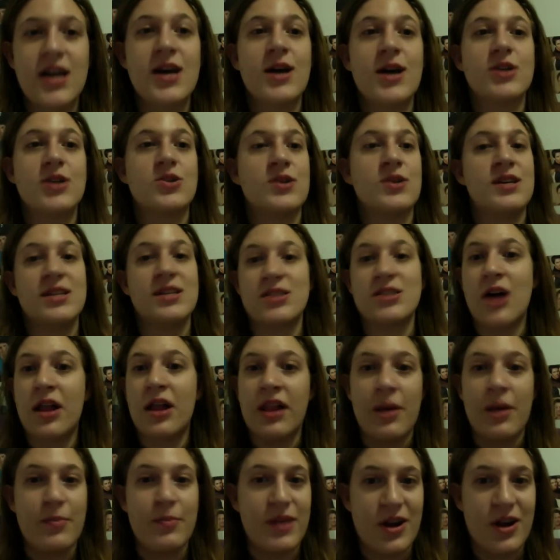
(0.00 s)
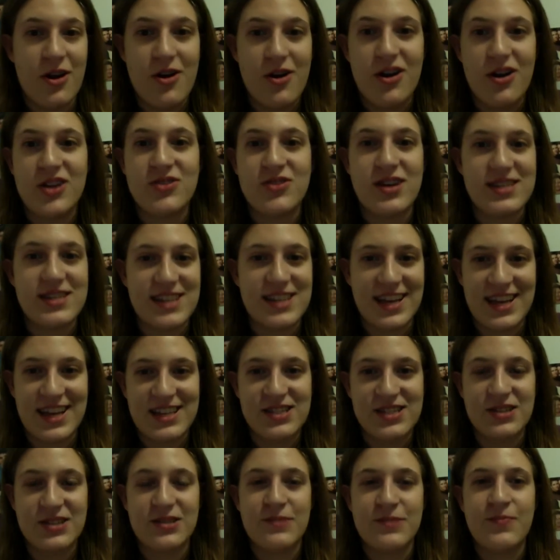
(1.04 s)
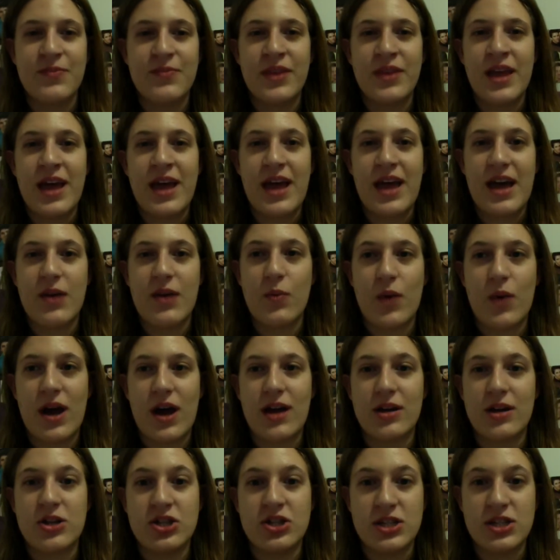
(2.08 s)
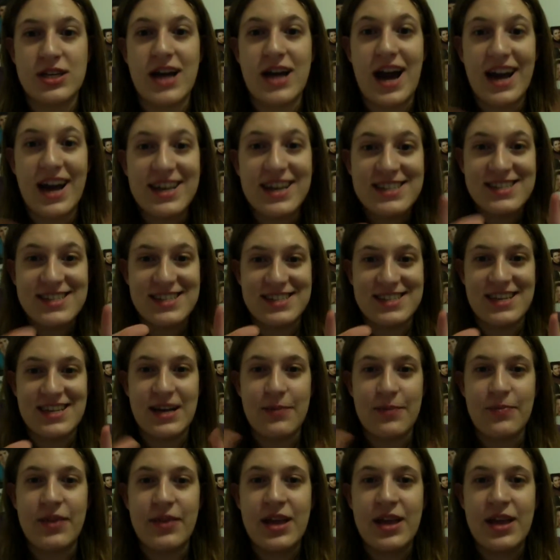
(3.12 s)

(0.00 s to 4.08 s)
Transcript: So he's all up in her, he tries to kiss her, and when she ices him,